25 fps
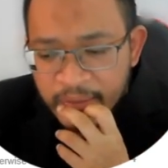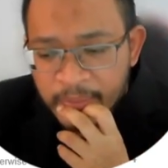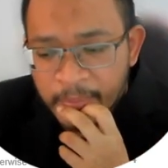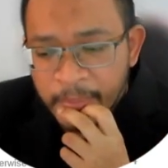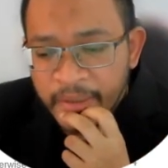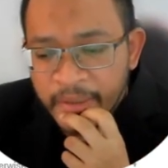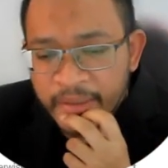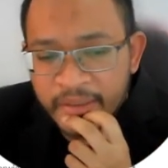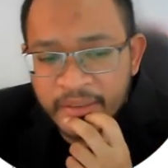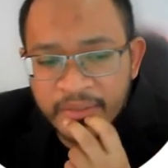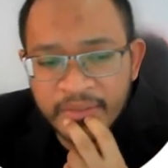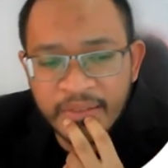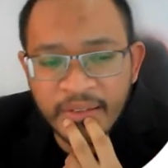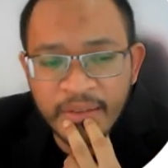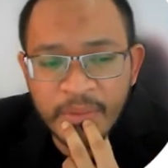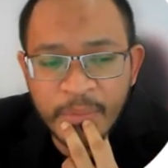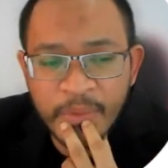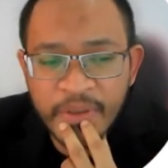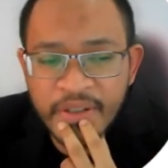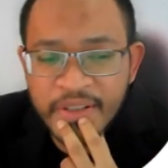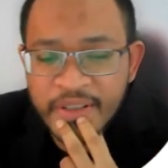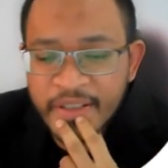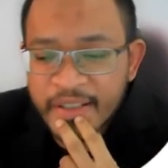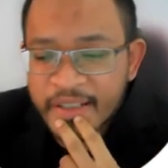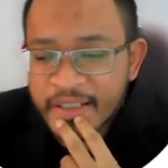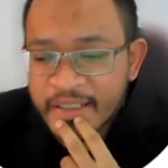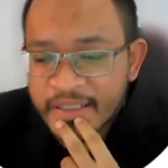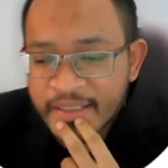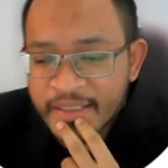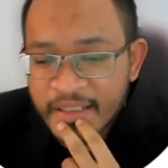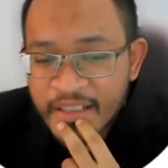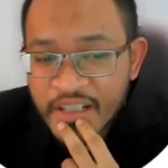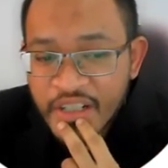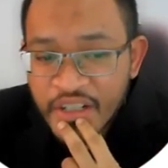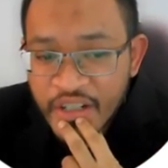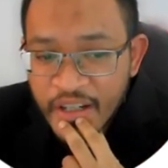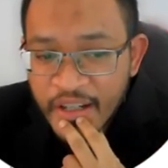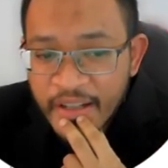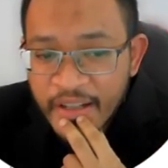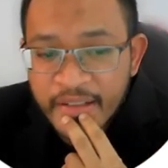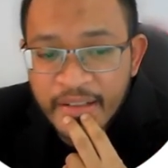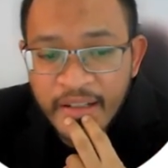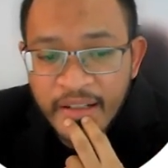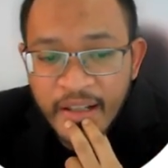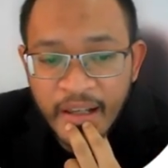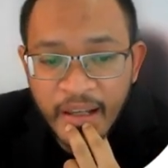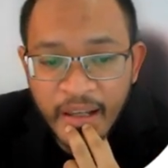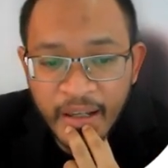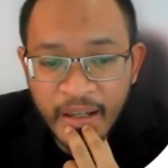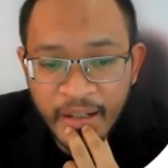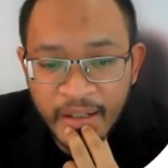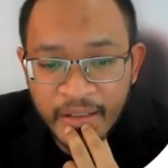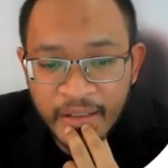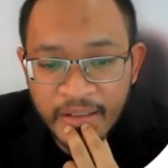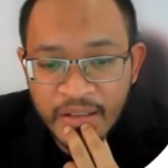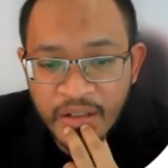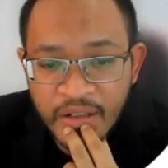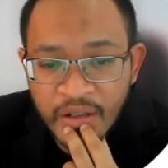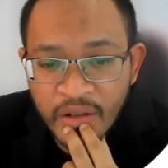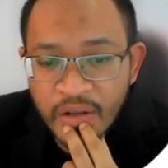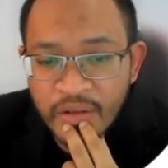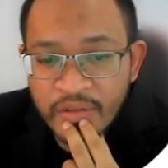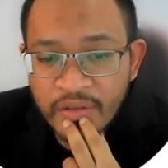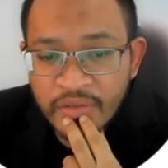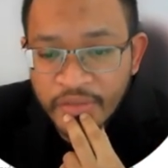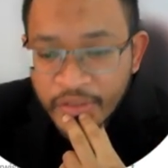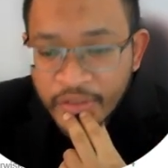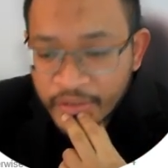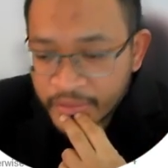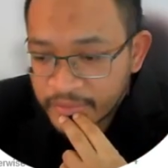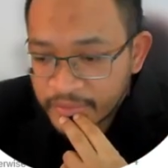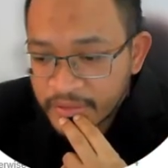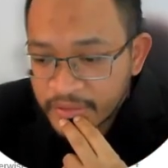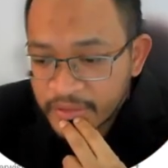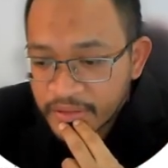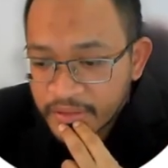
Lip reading: method, which is a chain and Crawford.